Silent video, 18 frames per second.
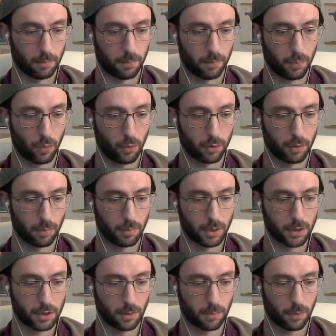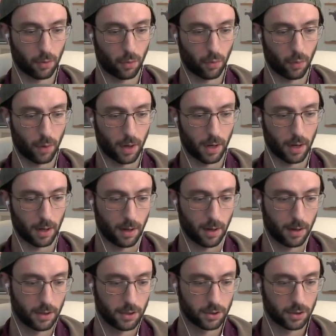Pulled the bishop away
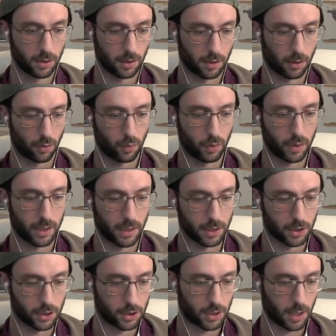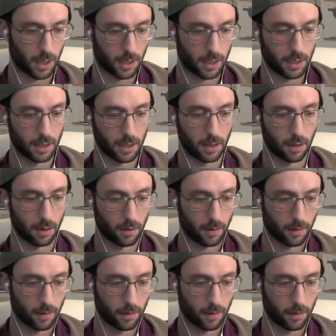so that the queen can check here.